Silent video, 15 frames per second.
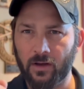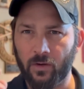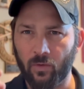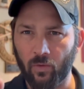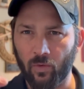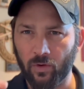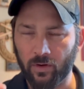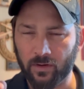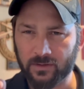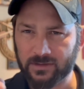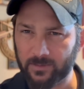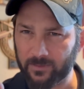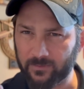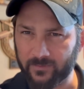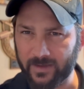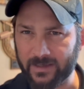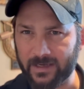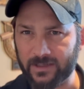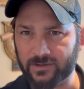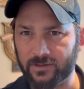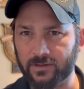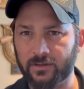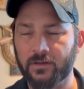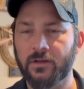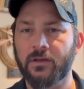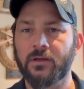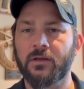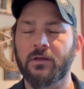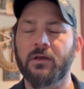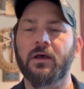or something of that nature,
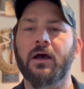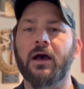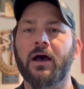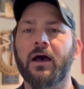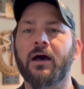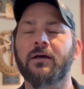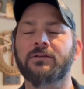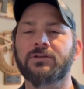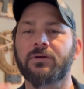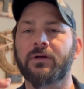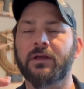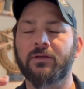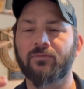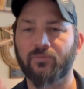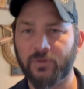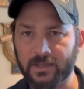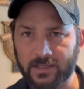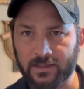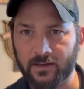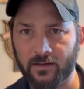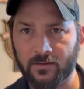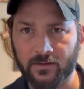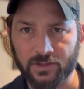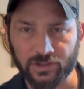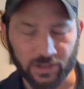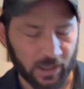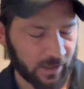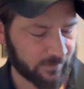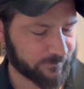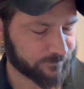so it can read the
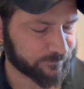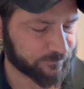shot.